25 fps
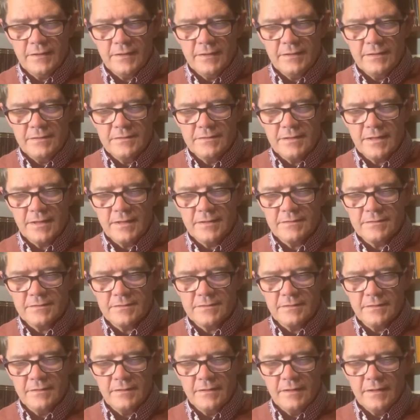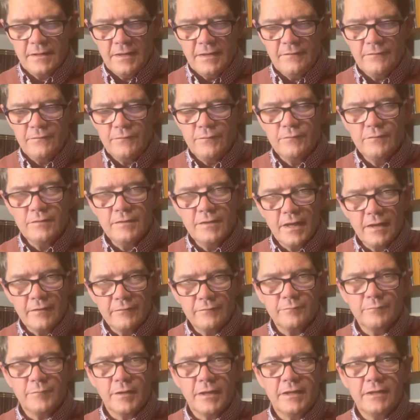he says, If you
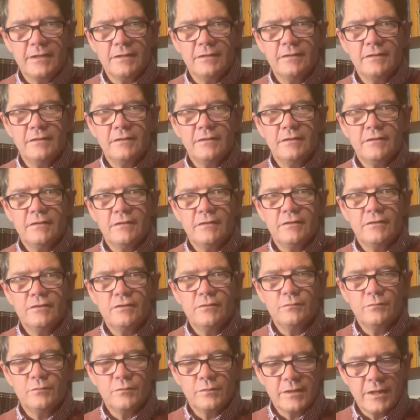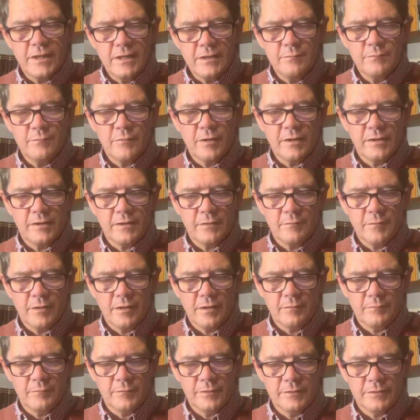love me, you will keep my
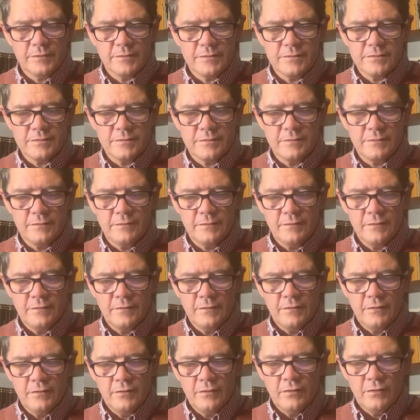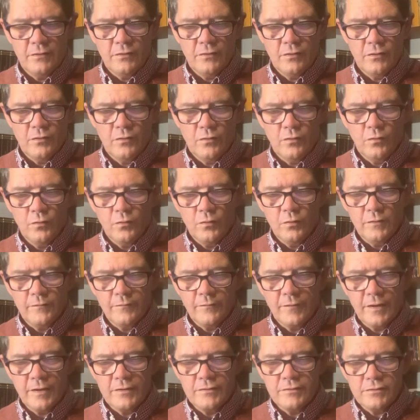commandments all of
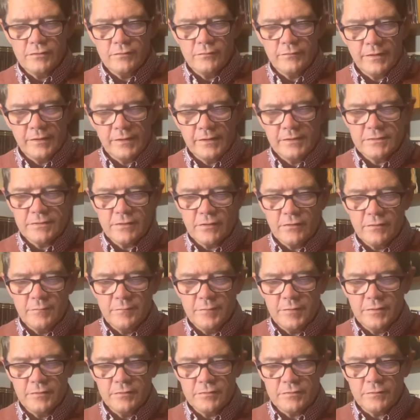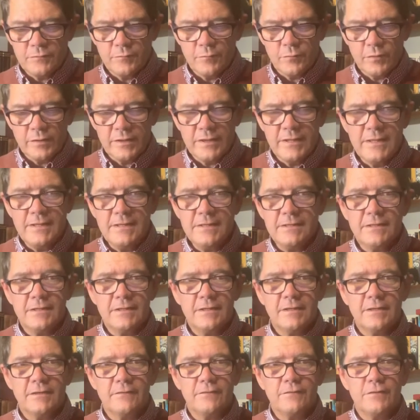our doing is only because of what he did
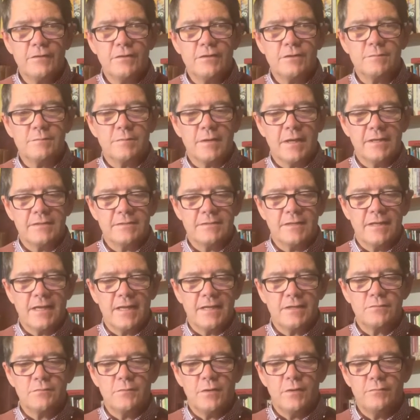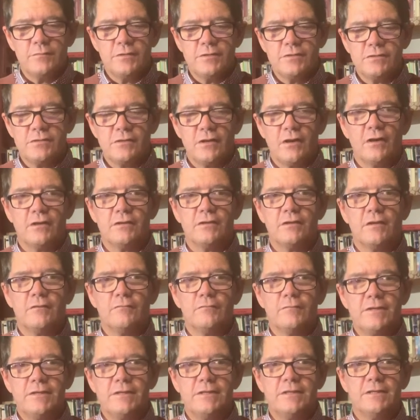in the first place. And that's where we start our
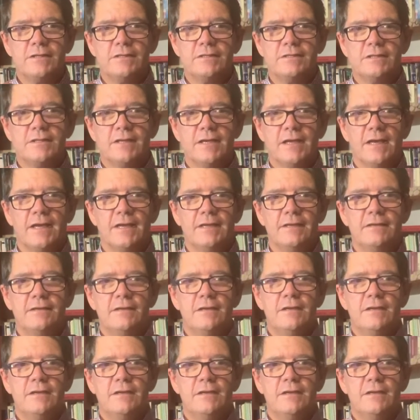reading today.